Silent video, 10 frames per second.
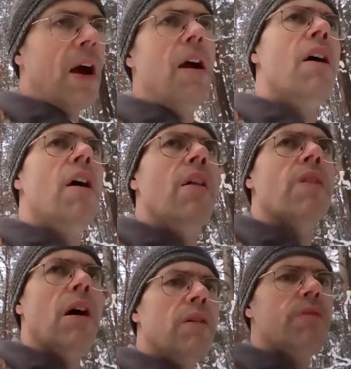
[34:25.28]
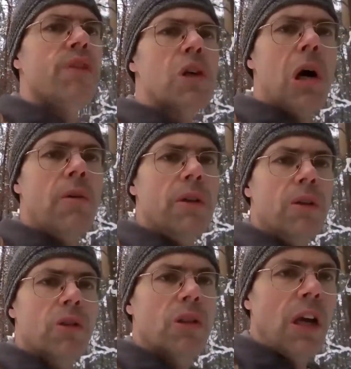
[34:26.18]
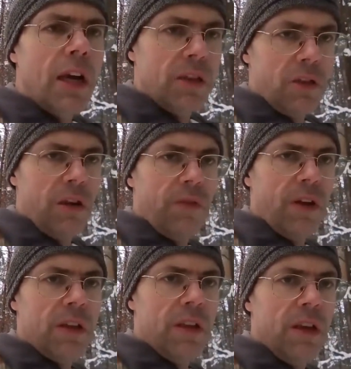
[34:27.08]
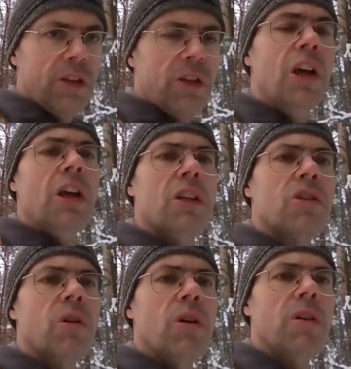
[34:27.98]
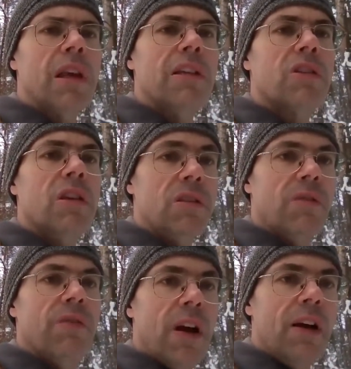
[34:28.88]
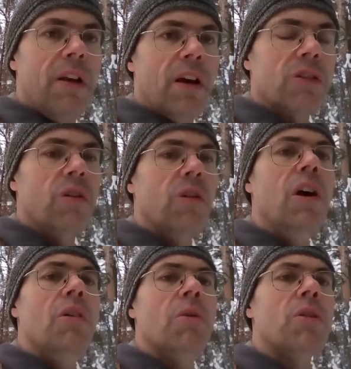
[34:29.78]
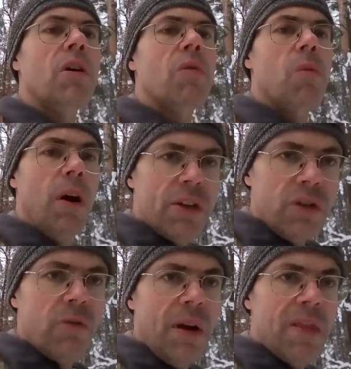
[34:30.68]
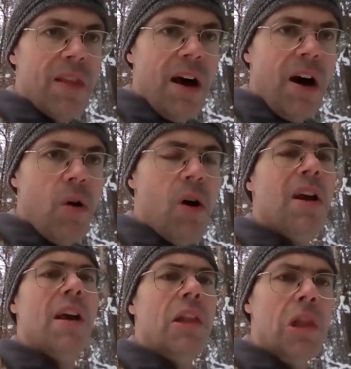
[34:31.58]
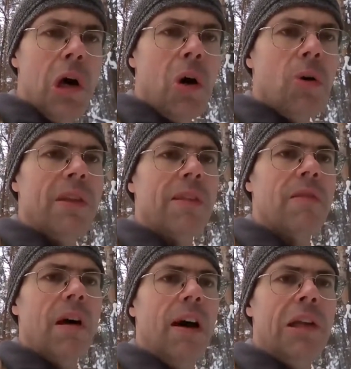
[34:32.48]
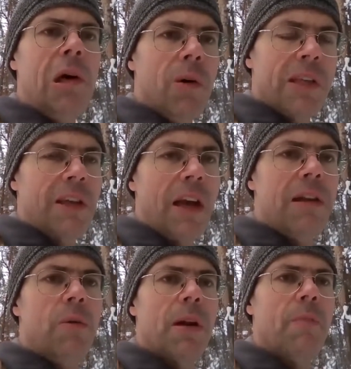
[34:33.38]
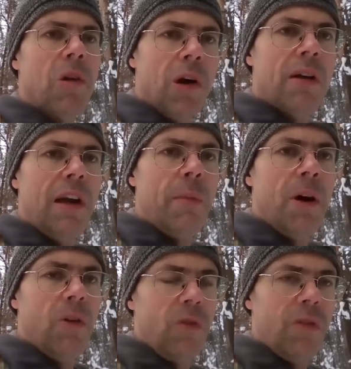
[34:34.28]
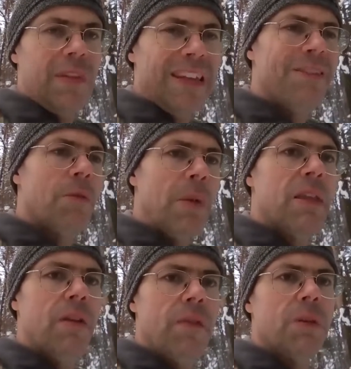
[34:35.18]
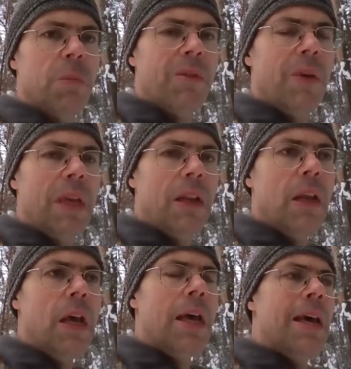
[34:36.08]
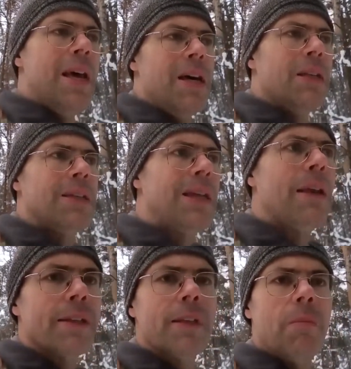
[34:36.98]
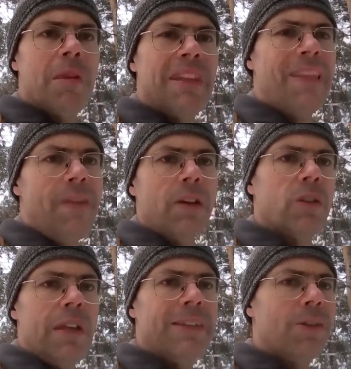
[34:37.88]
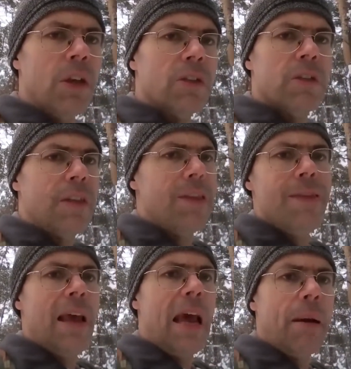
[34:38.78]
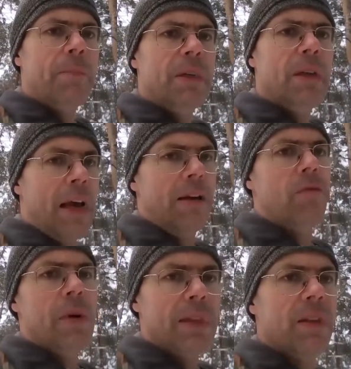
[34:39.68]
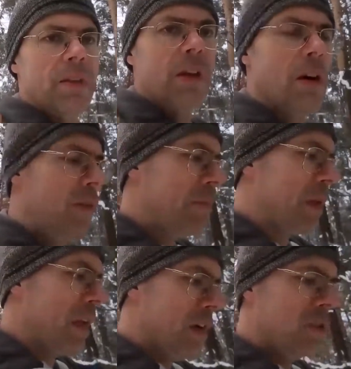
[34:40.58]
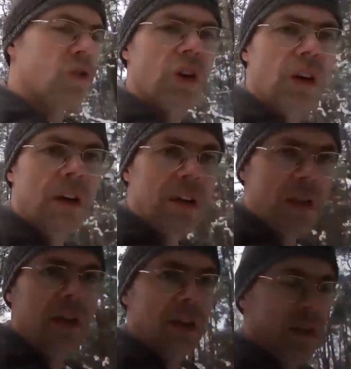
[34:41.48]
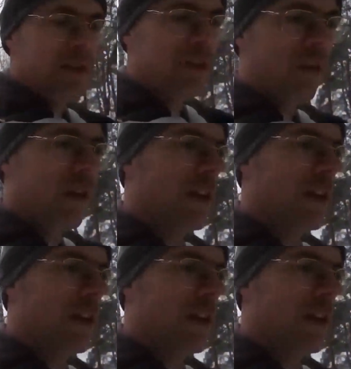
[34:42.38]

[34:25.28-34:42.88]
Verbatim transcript: there. Now, if you go and you say stuff like this, it's called schizophrenia. So, what you're watching right now, know that I know exactly what I'm talking about. There is a big difference between seeing something that doesn't exist, that didn't happen, and witnessing of MK Ultra uh, stuff